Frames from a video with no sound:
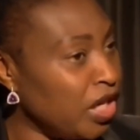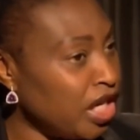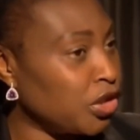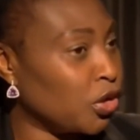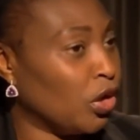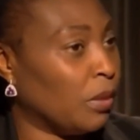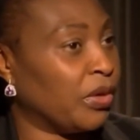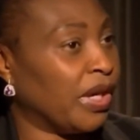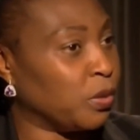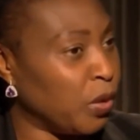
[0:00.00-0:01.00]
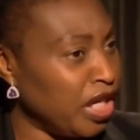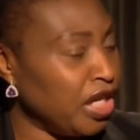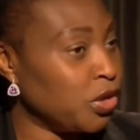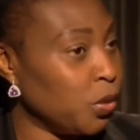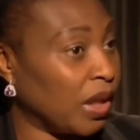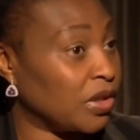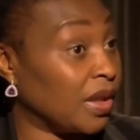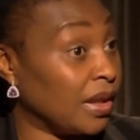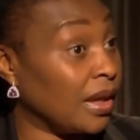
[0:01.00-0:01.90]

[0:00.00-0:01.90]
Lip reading: We need to collaborate. We need to work